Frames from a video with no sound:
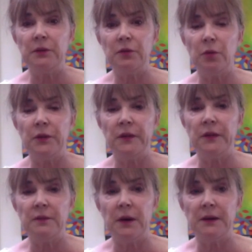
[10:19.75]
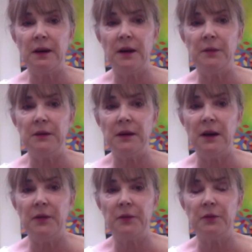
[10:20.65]
towards the end of my time in
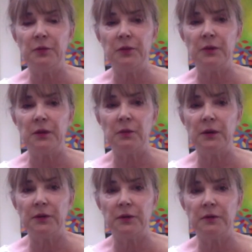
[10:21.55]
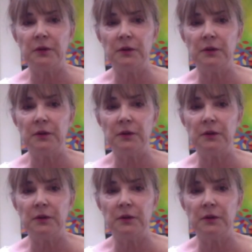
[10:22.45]
Taos, which was really wonderful.